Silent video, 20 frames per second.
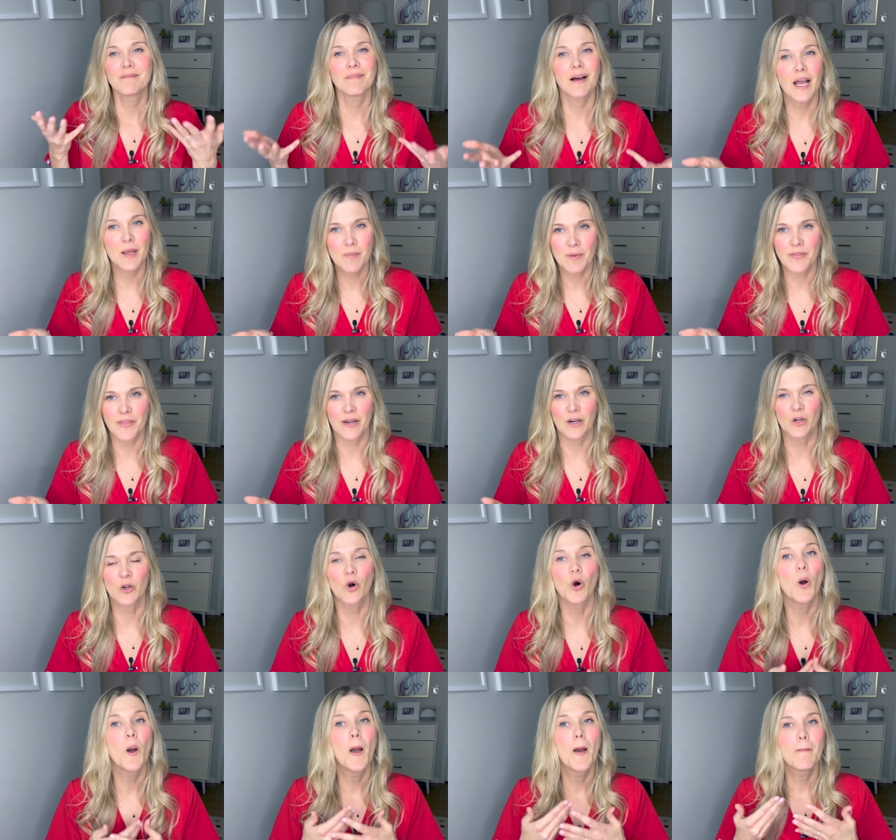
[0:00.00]

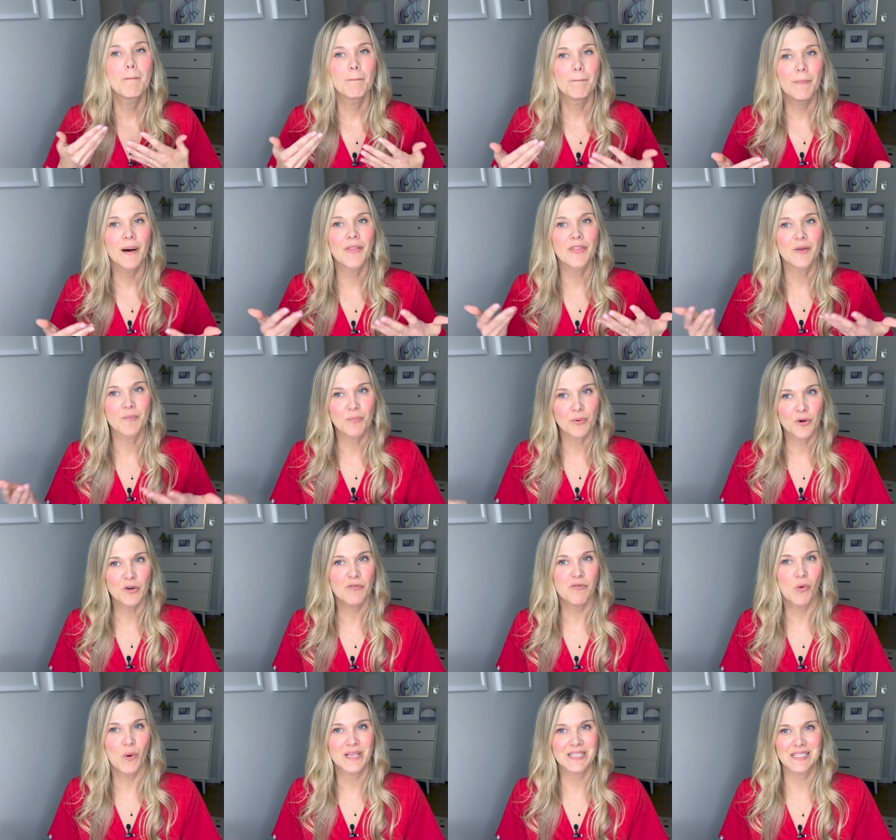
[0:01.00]
Hypothetical, but the
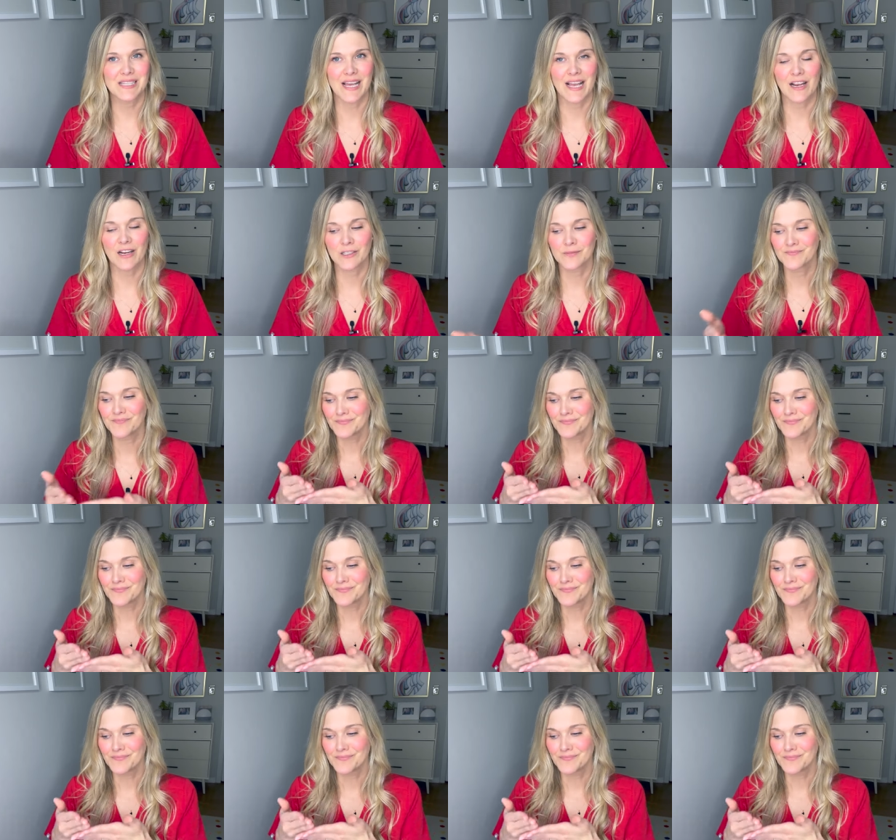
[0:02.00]
proof was there.